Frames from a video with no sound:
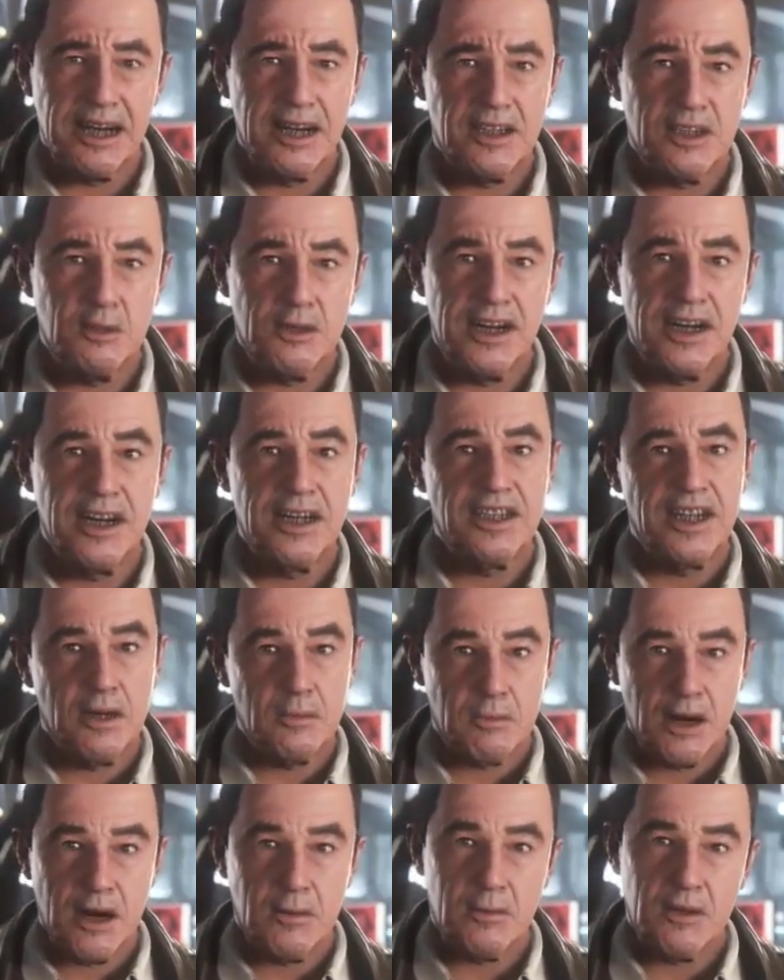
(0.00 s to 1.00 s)
to realising
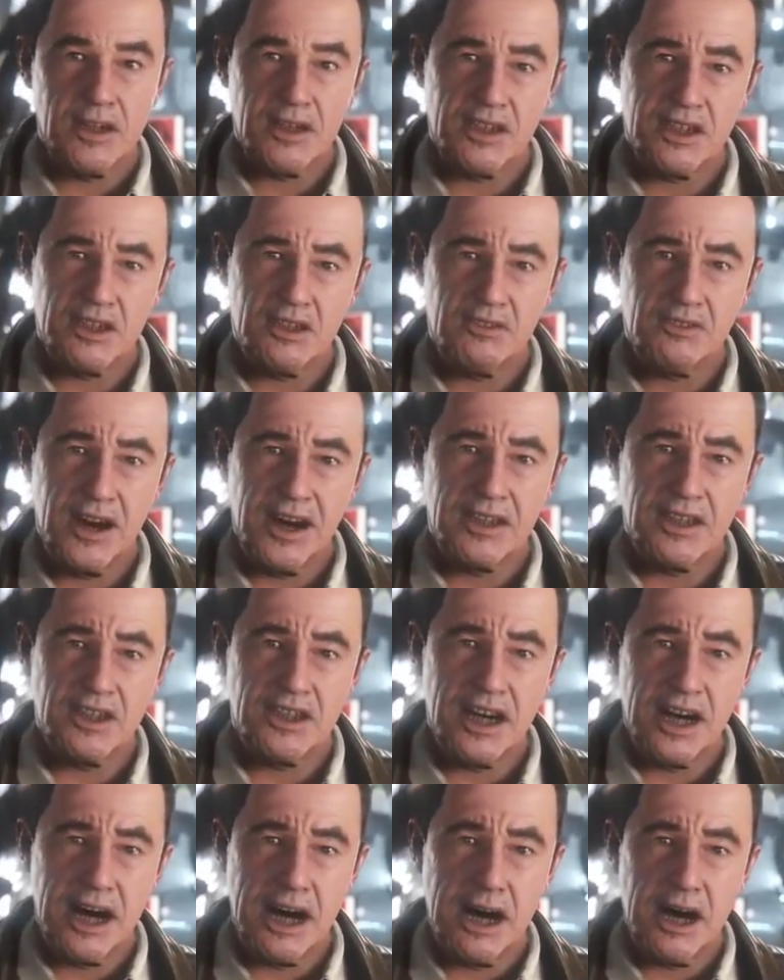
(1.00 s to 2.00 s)
my personal
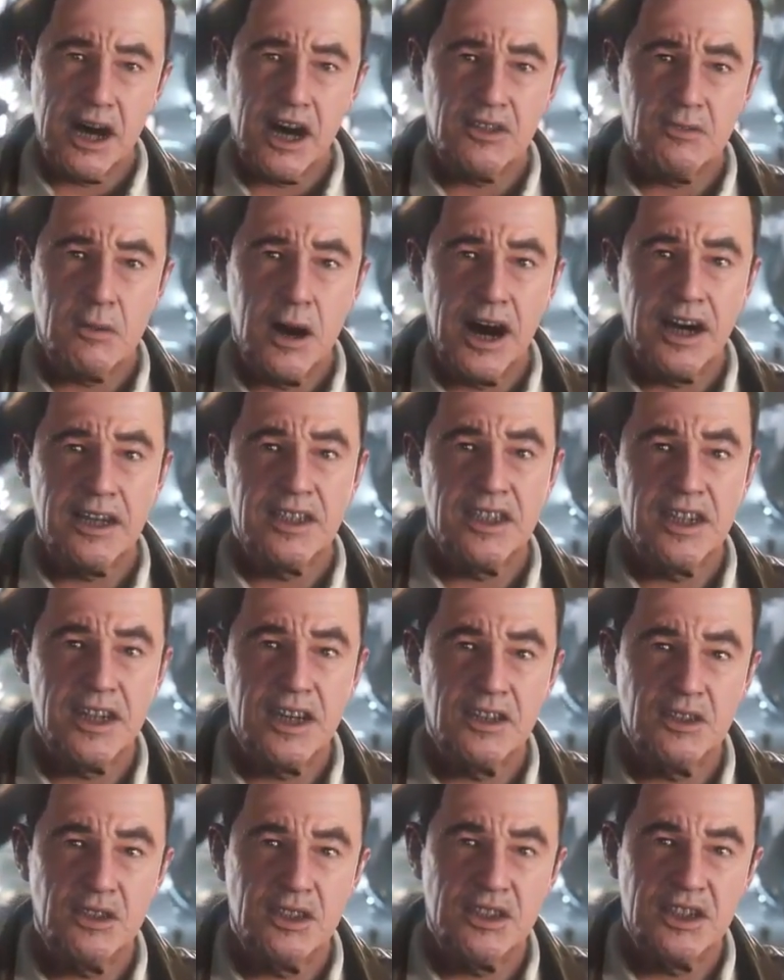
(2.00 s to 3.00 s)
fantasy of piloting a
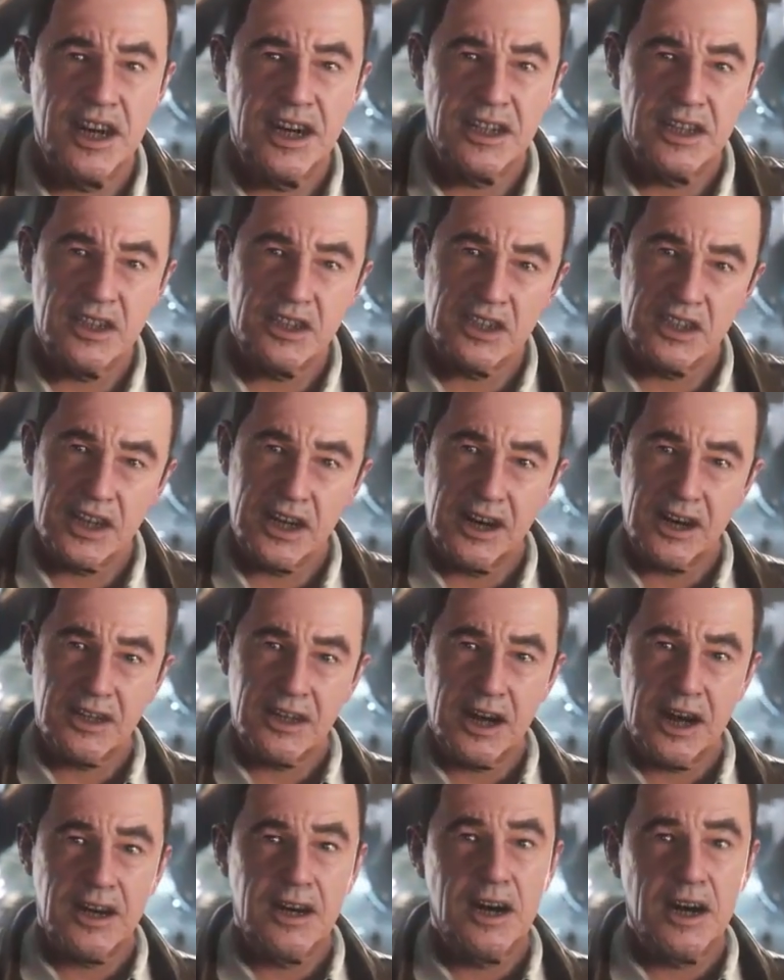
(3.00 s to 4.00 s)
Crusader
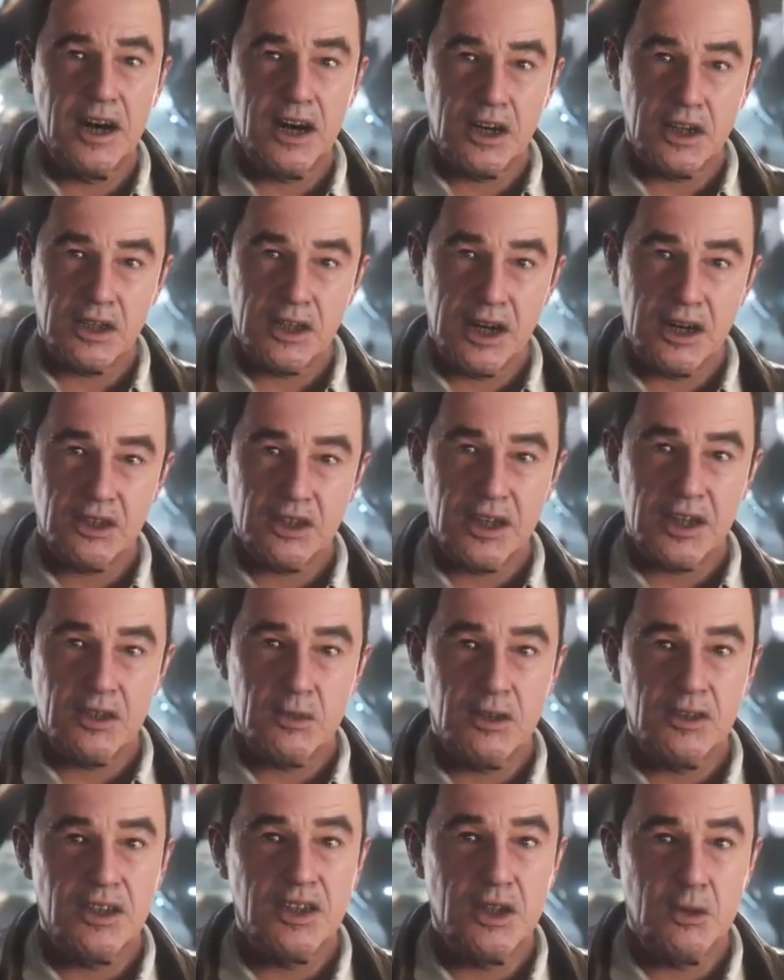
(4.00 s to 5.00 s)
Starliner loaded
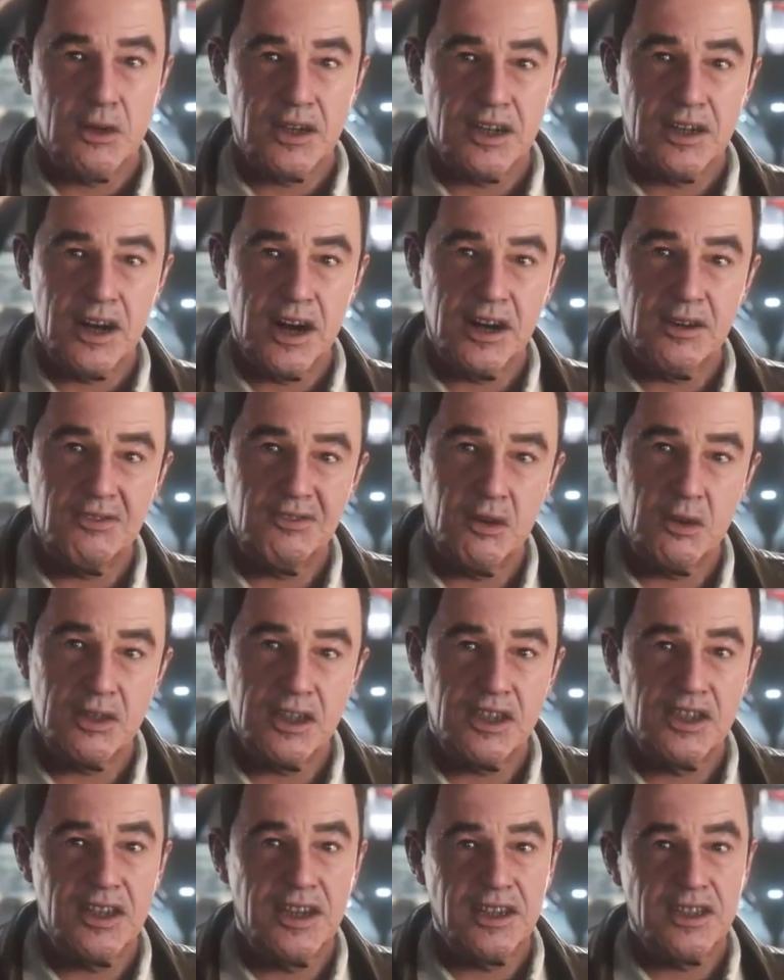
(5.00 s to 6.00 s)
with the
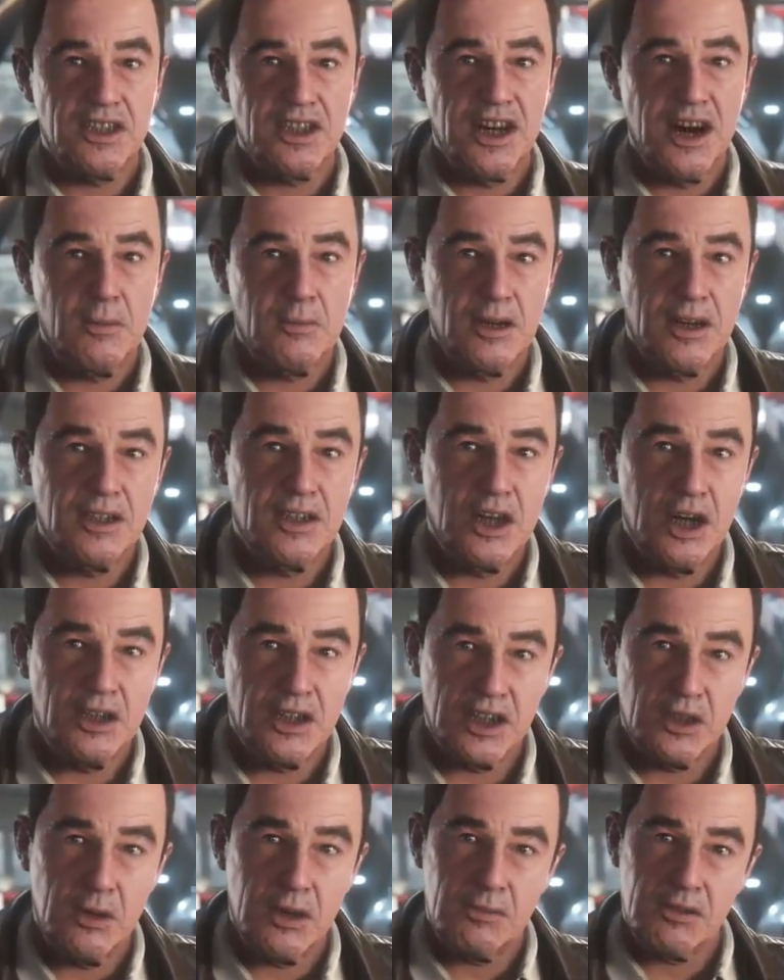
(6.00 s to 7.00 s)
2946 champion
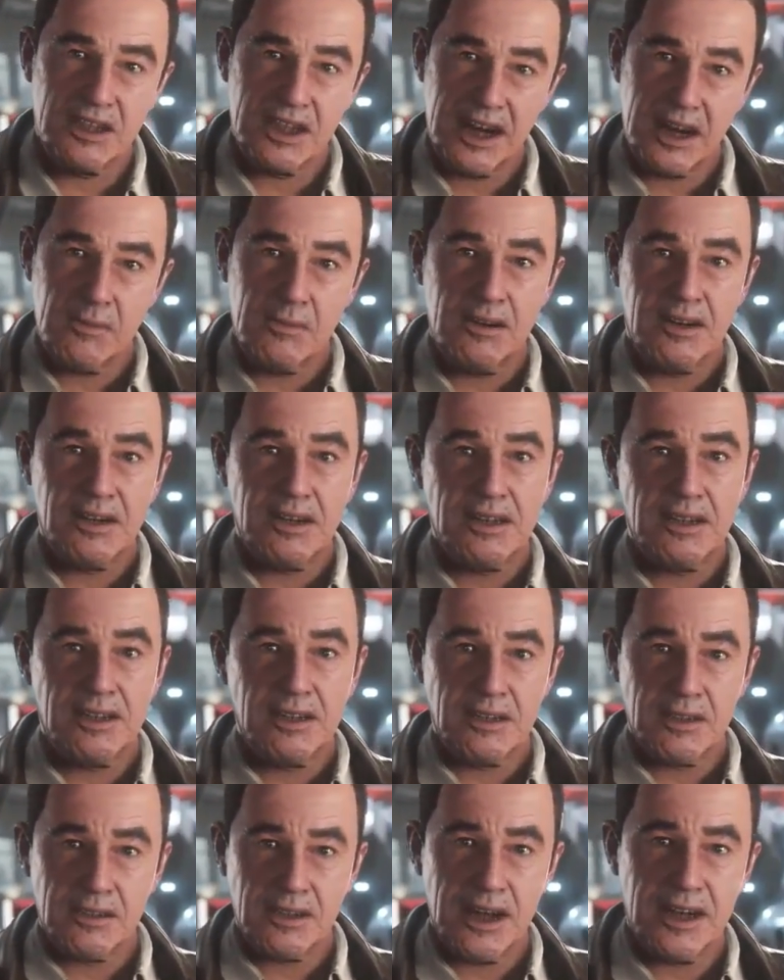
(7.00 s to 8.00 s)
Goss swim team.
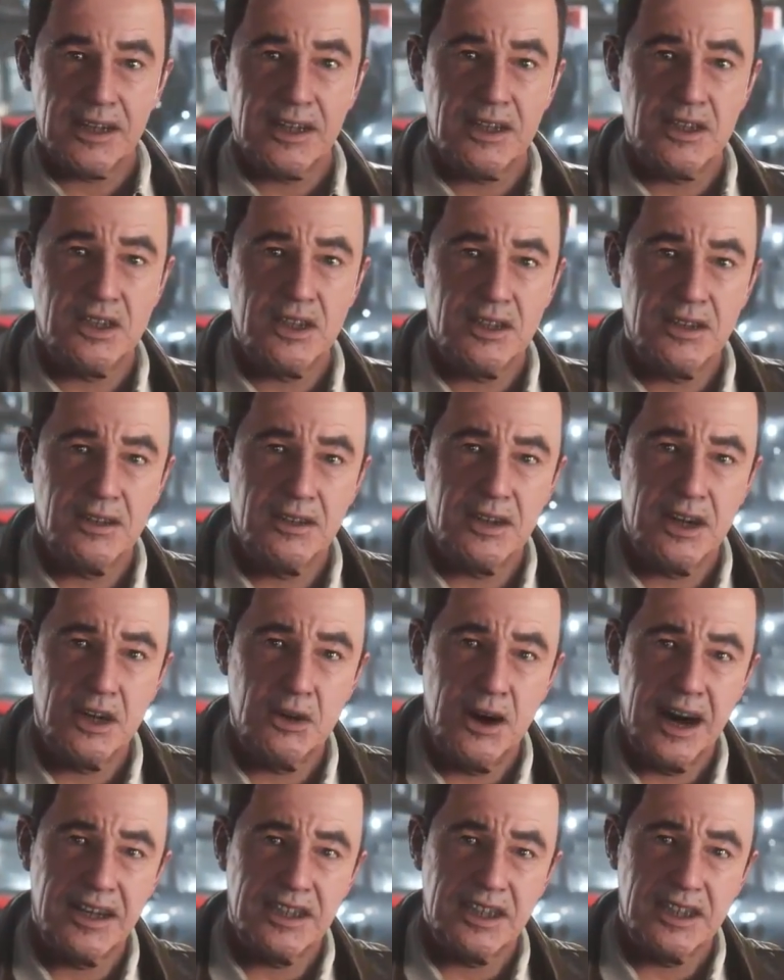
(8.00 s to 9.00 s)
Ladies,
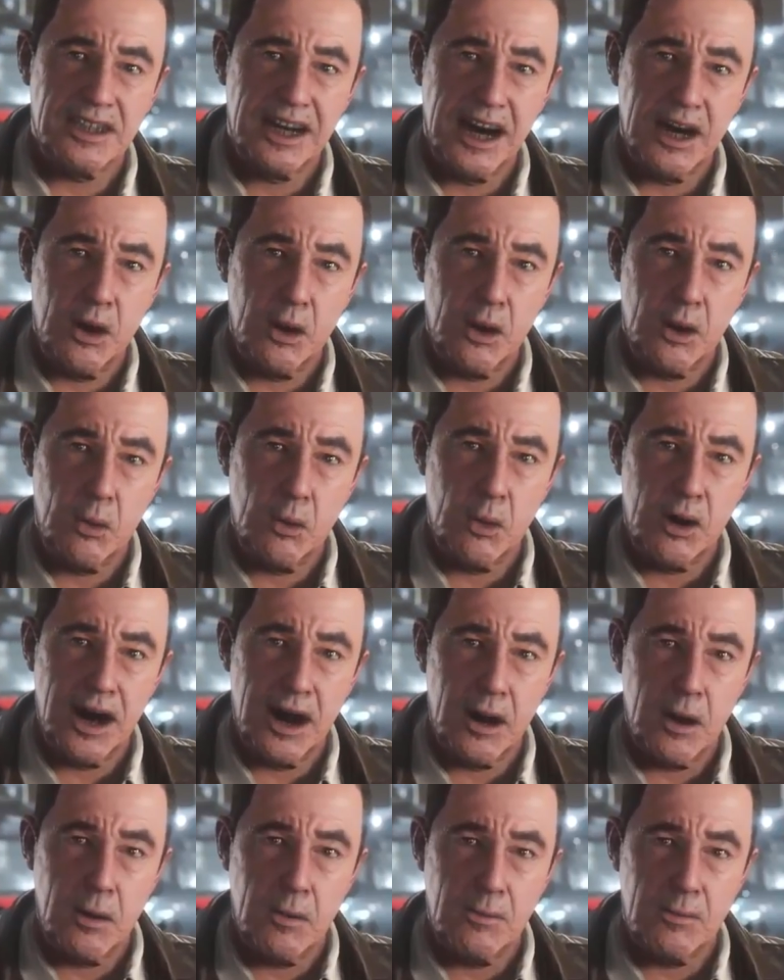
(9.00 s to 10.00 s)
congrats again on the
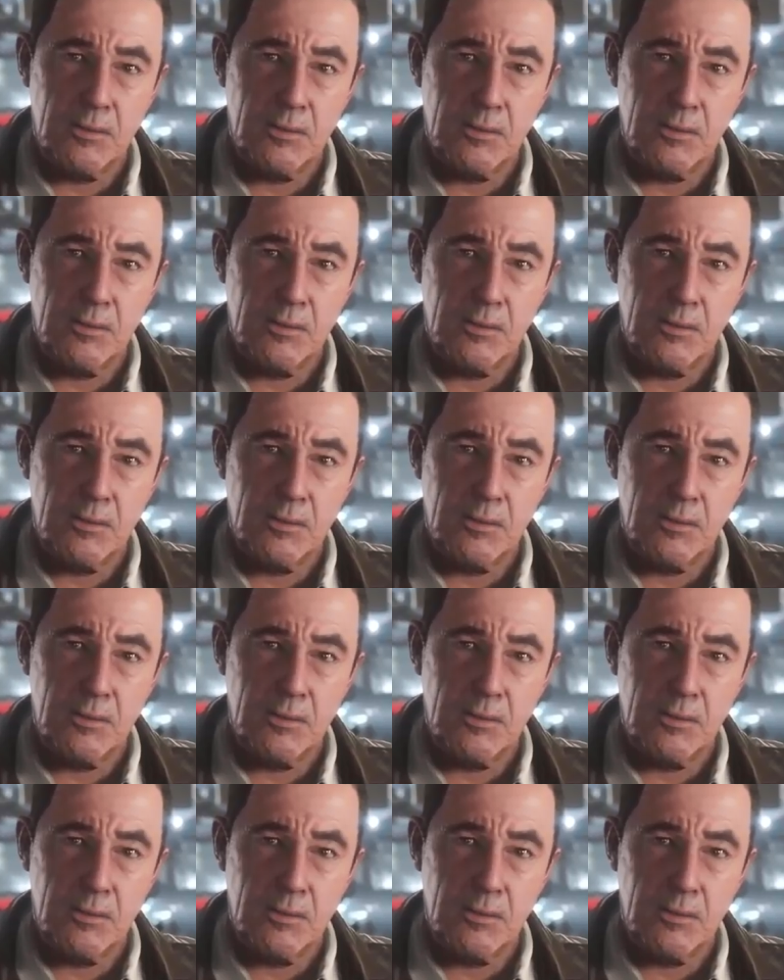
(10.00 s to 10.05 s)
win.